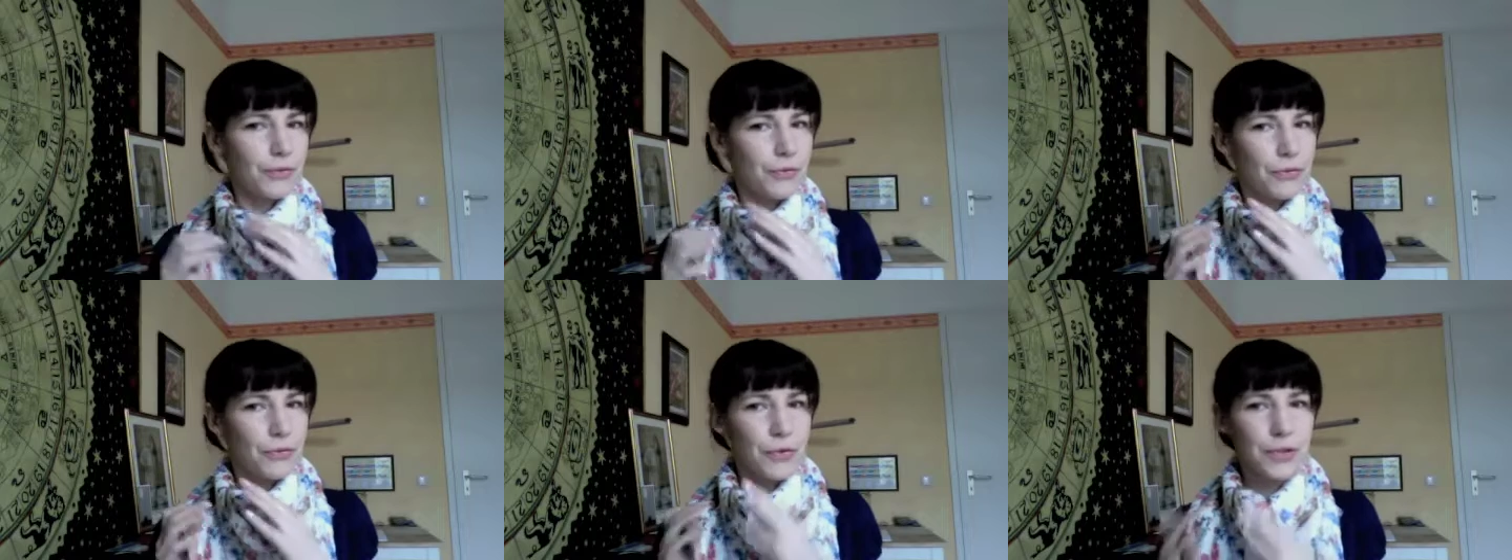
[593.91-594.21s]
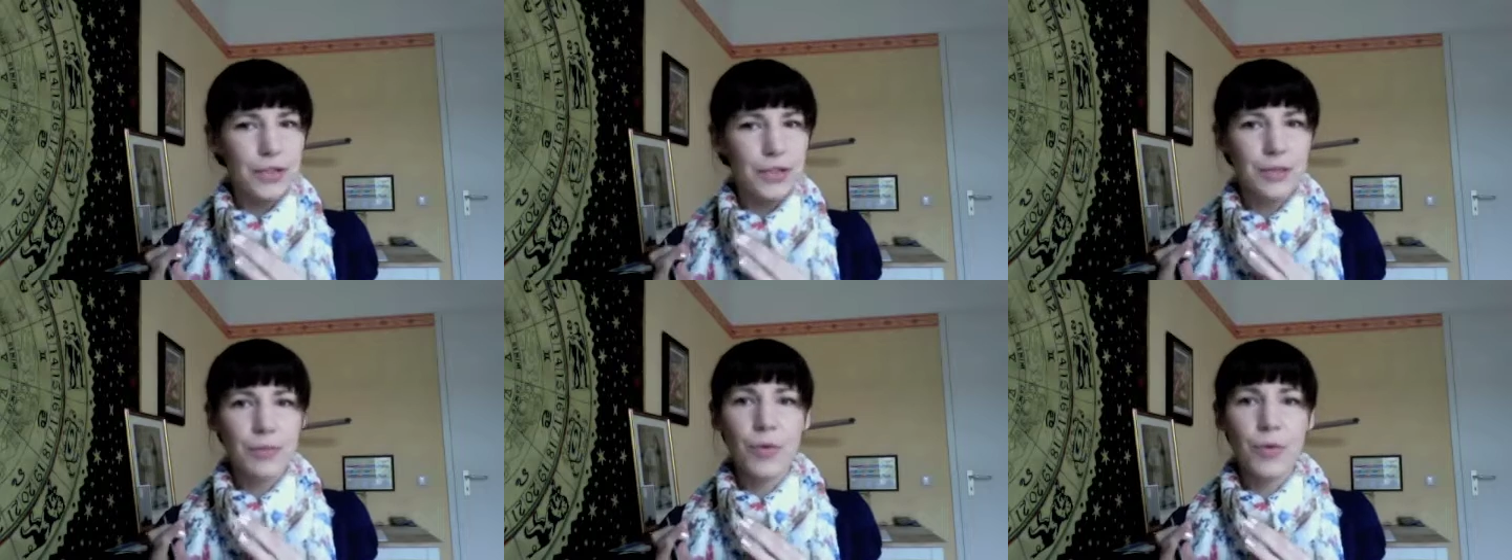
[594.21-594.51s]

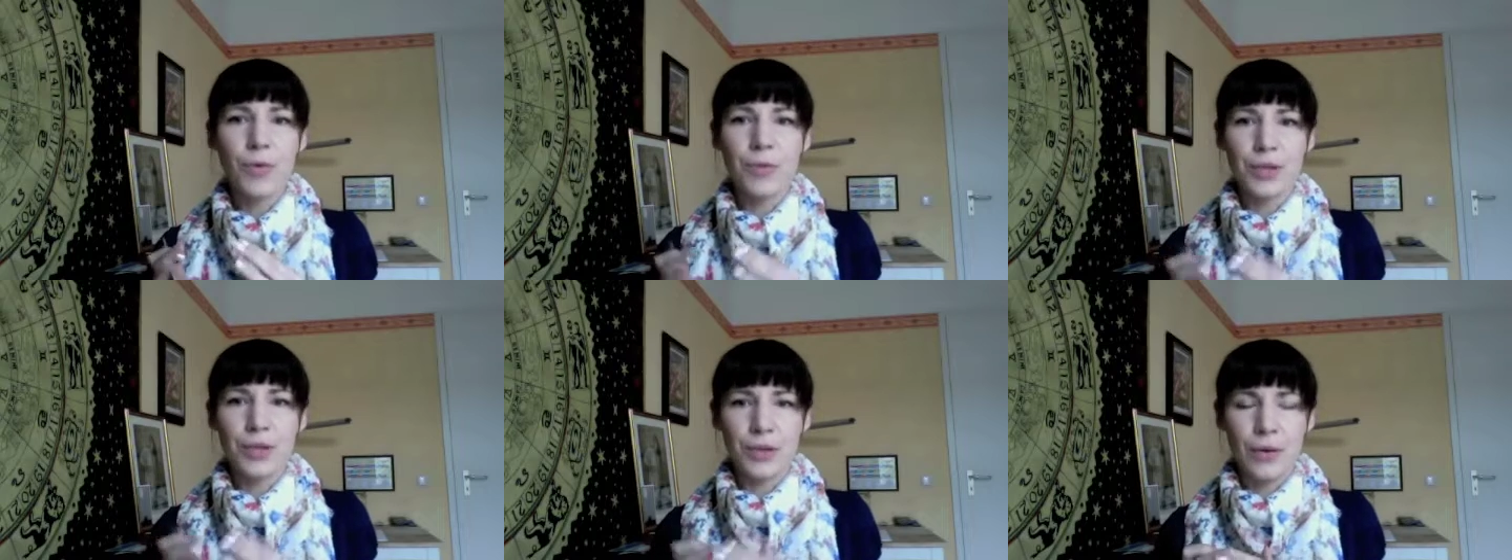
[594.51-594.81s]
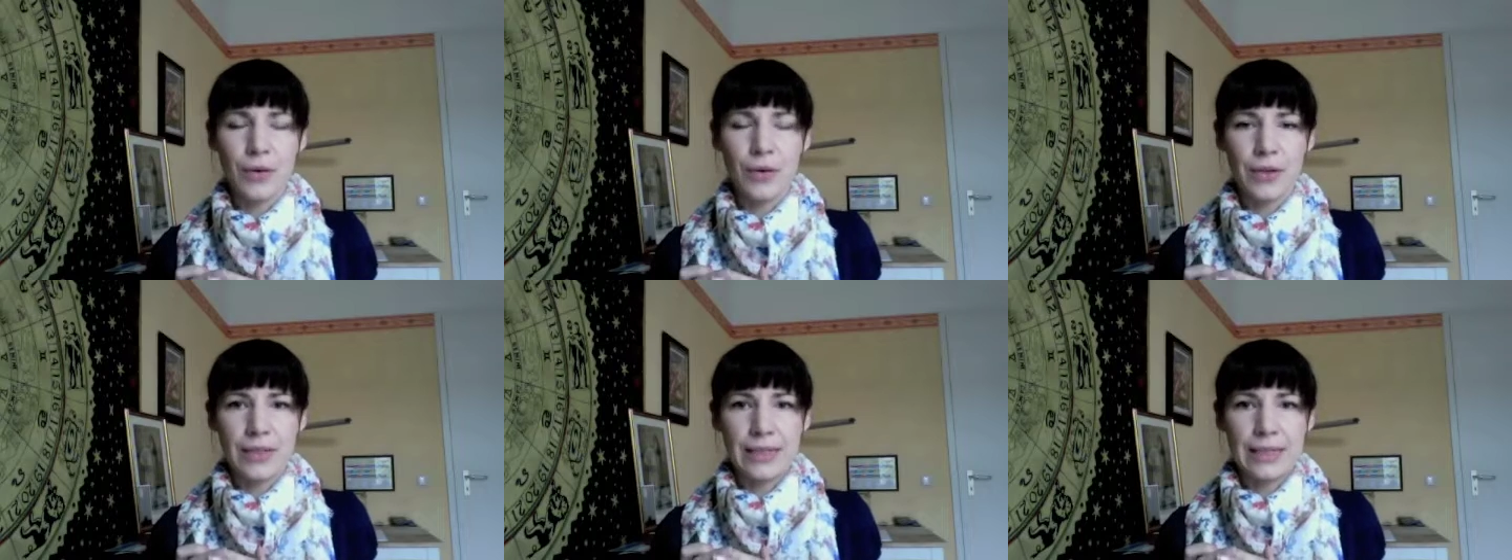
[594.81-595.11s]
first moment
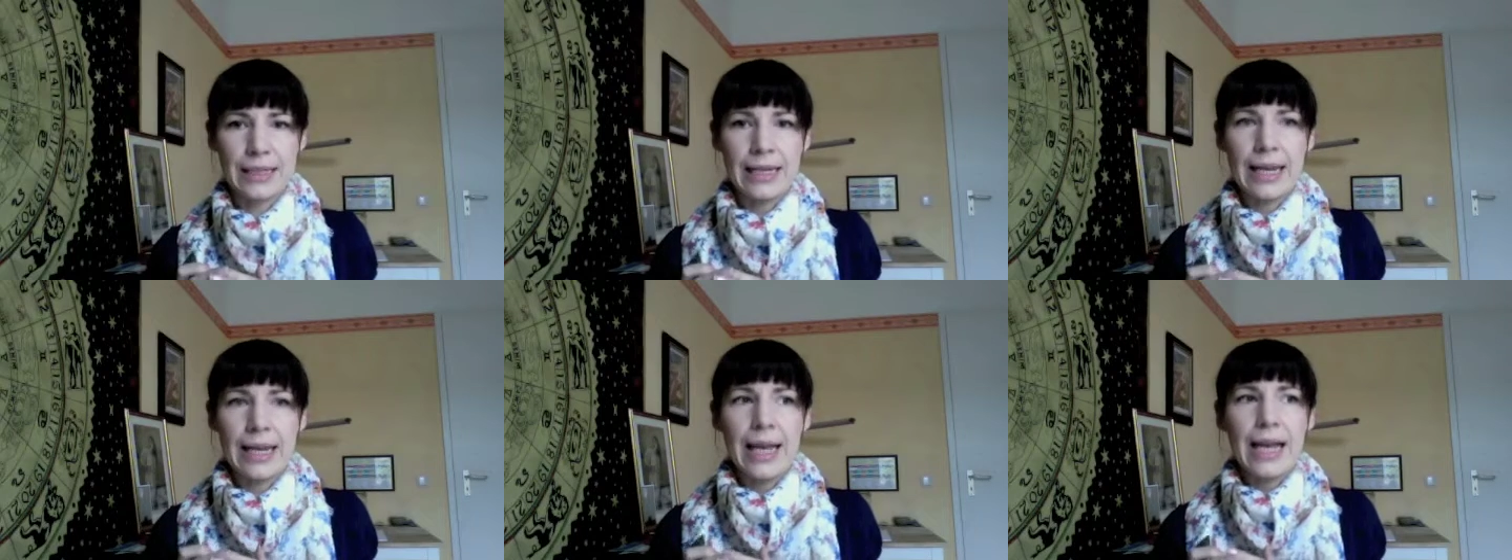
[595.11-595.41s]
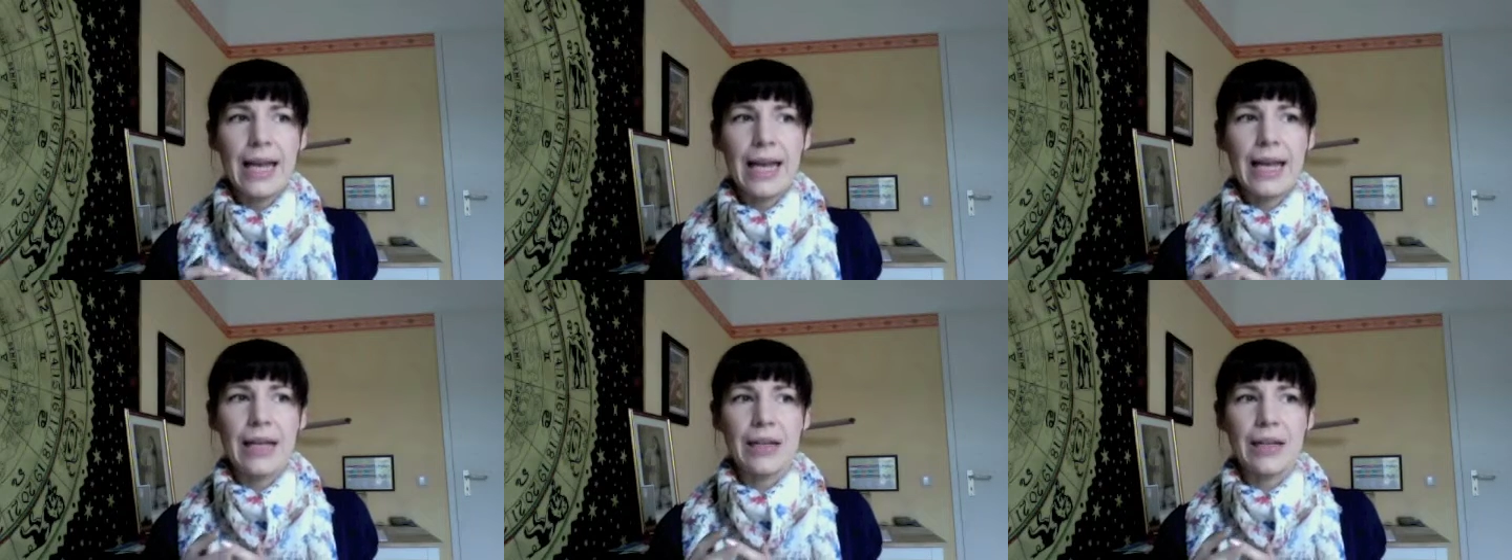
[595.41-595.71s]
on.
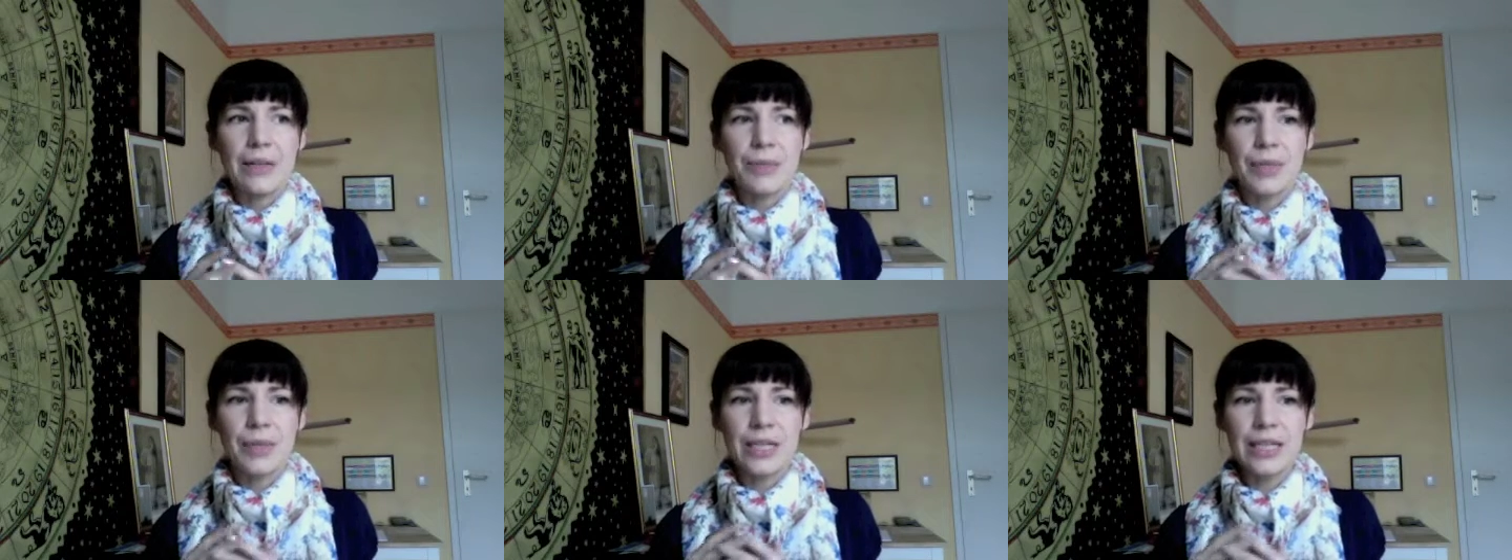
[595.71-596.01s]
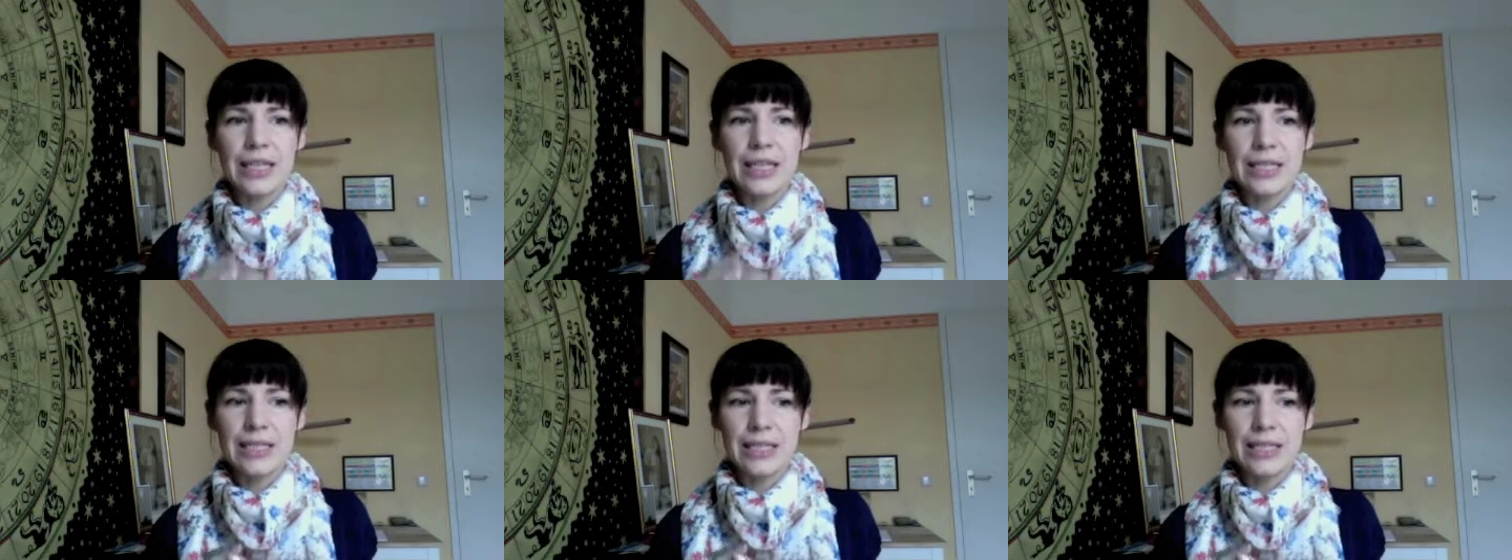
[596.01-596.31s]
And
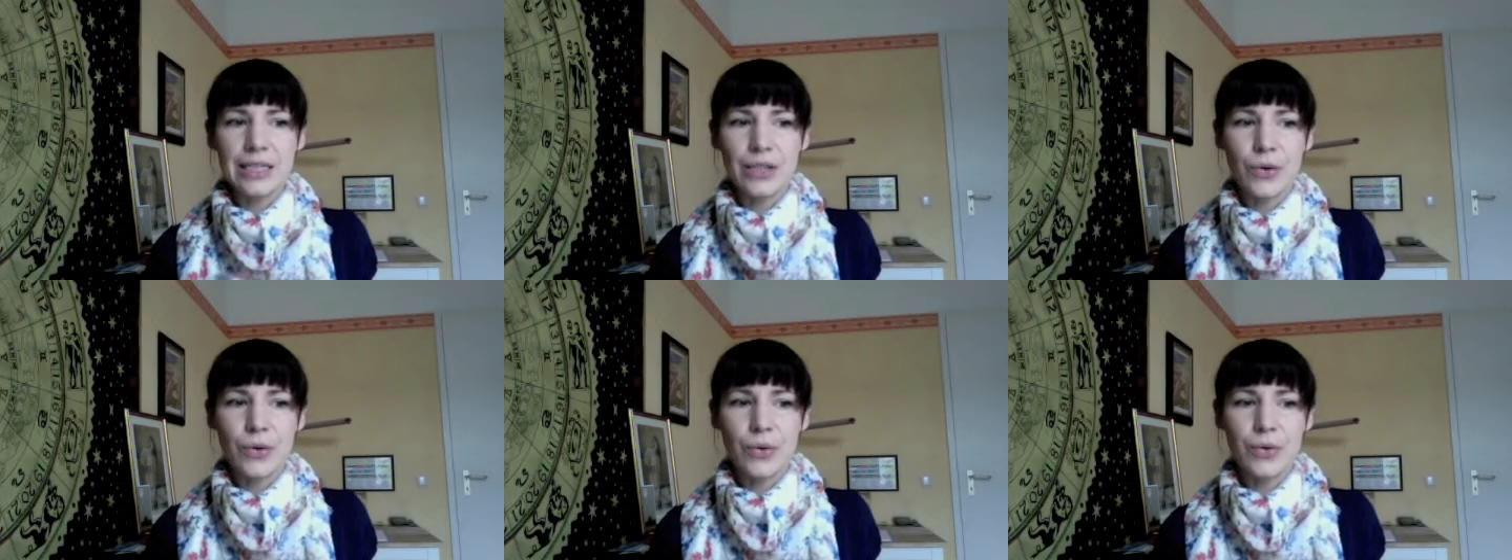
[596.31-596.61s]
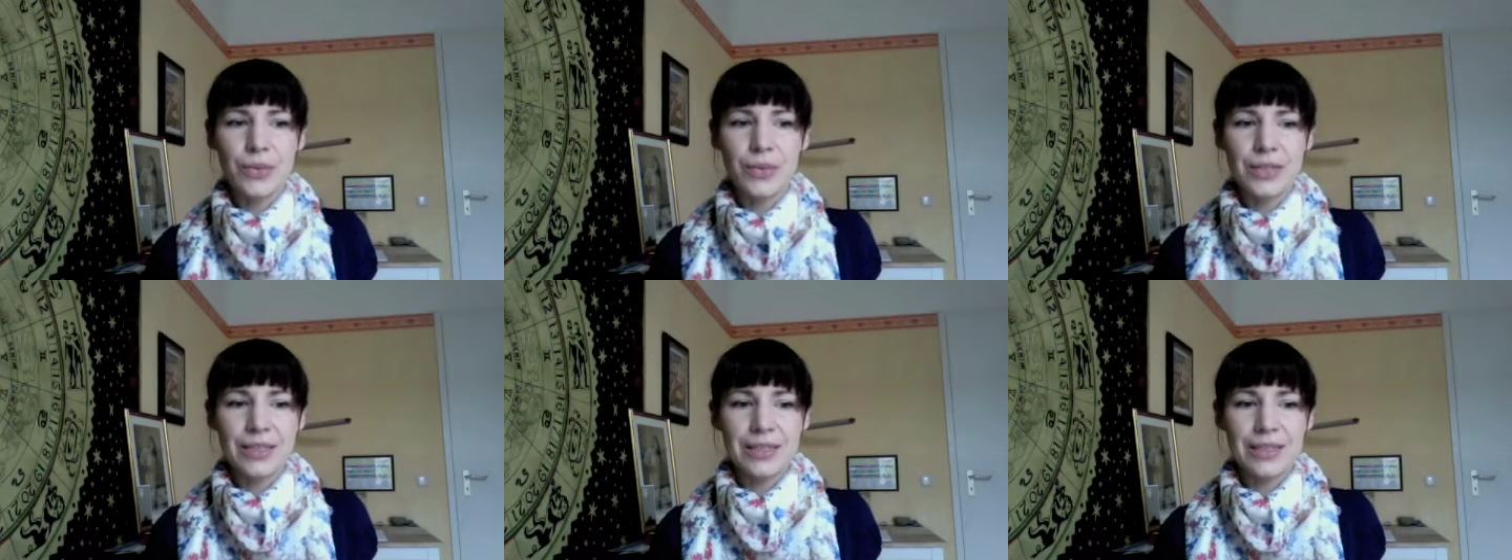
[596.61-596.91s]
please
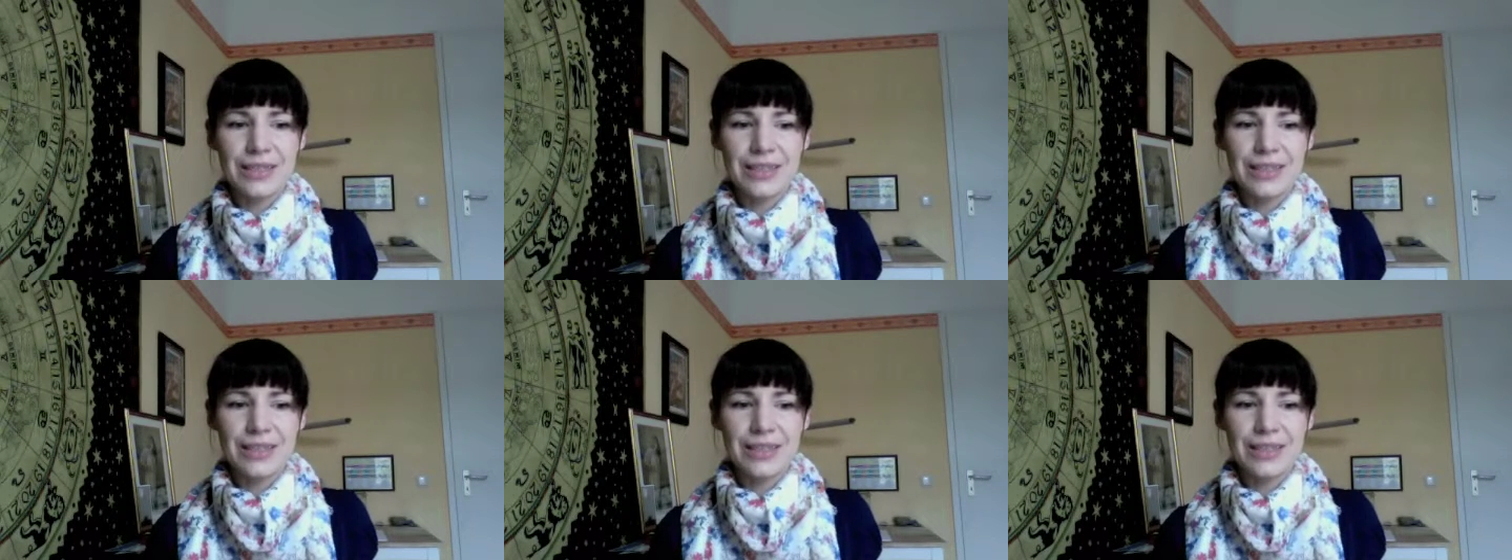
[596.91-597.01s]
don't